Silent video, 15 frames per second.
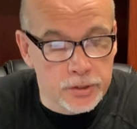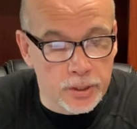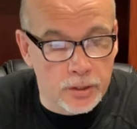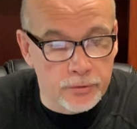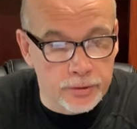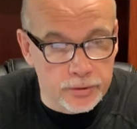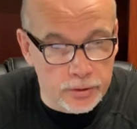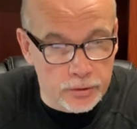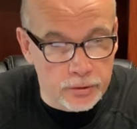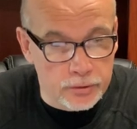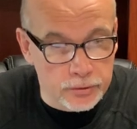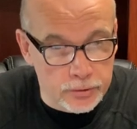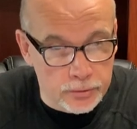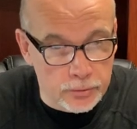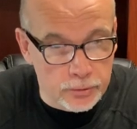shall
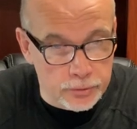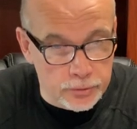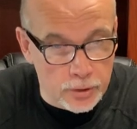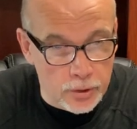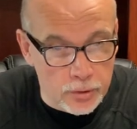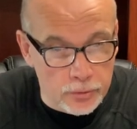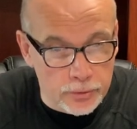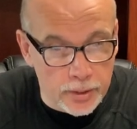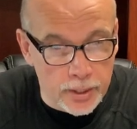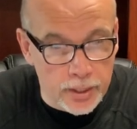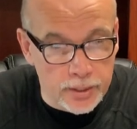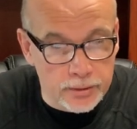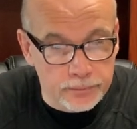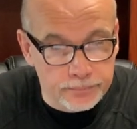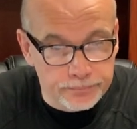return to you on your own
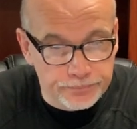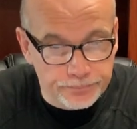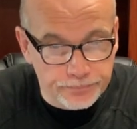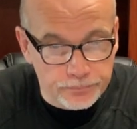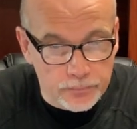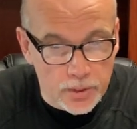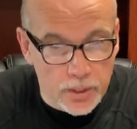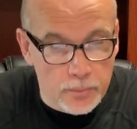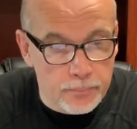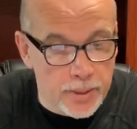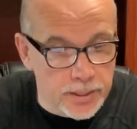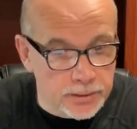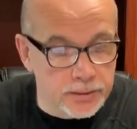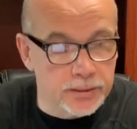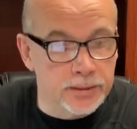head."
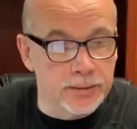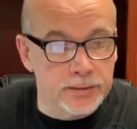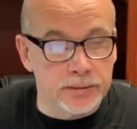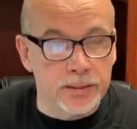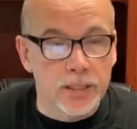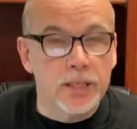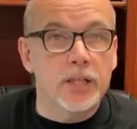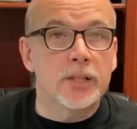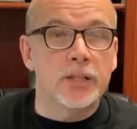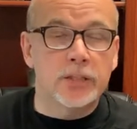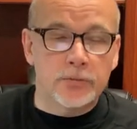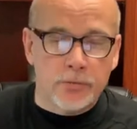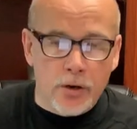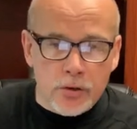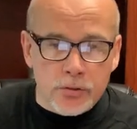Basically, listen,
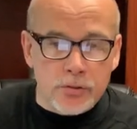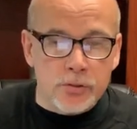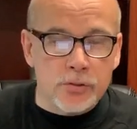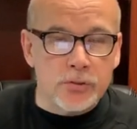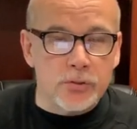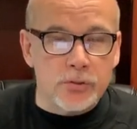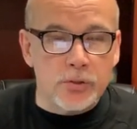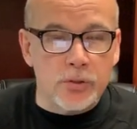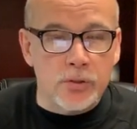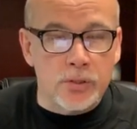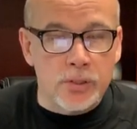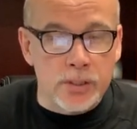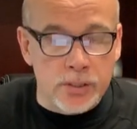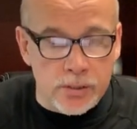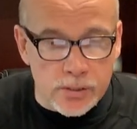these verses
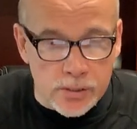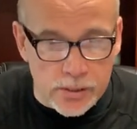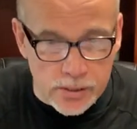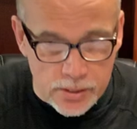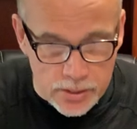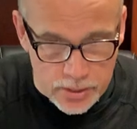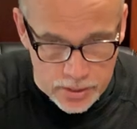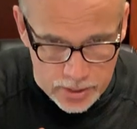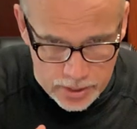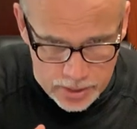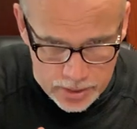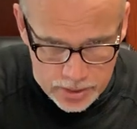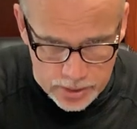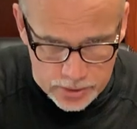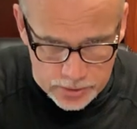
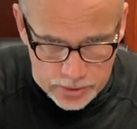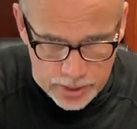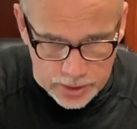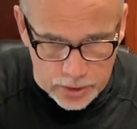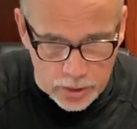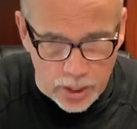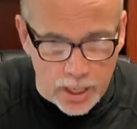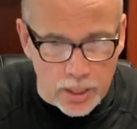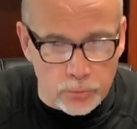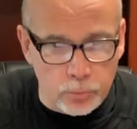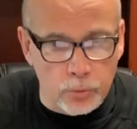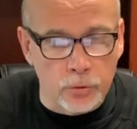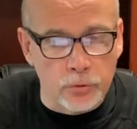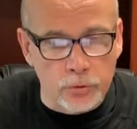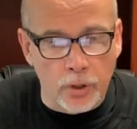in this, that God
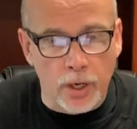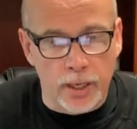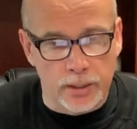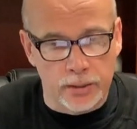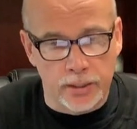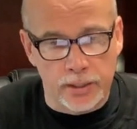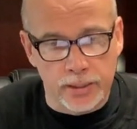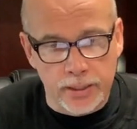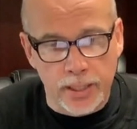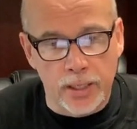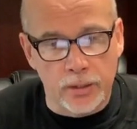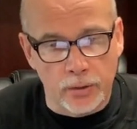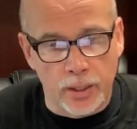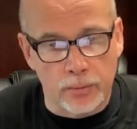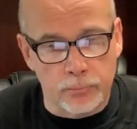will not and
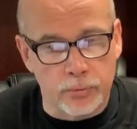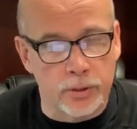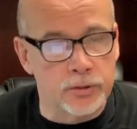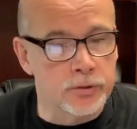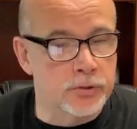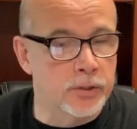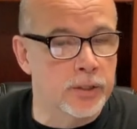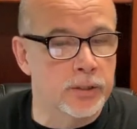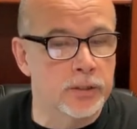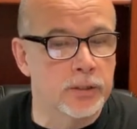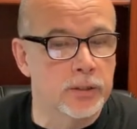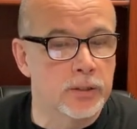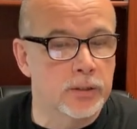cannot brush sin